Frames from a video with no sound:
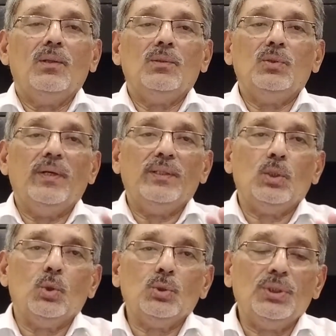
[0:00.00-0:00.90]
You have
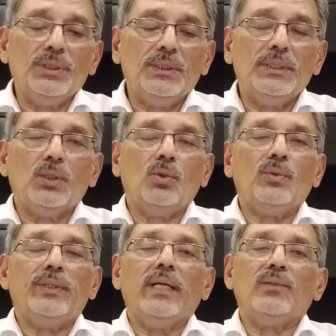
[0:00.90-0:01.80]
negotiated a
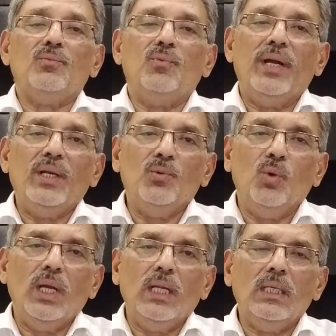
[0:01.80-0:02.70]
contract very
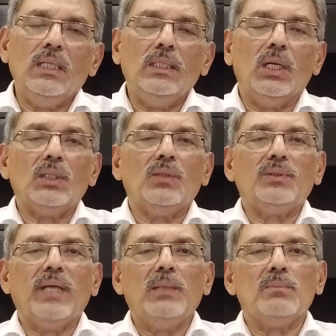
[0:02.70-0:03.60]
well, lot of
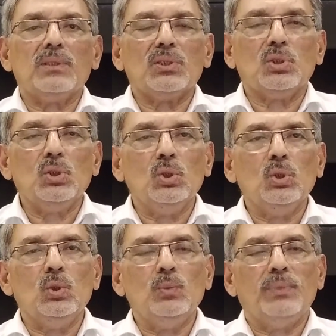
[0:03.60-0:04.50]
time
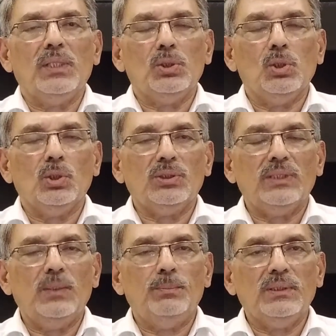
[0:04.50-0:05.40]
consumed by
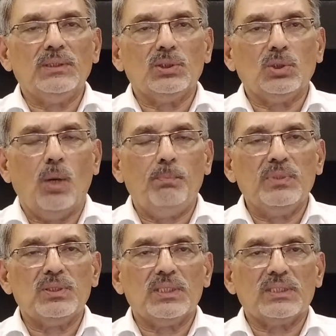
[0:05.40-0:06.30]
yourself being the top
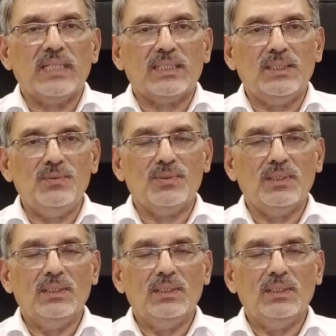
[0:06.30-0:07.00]
business executives.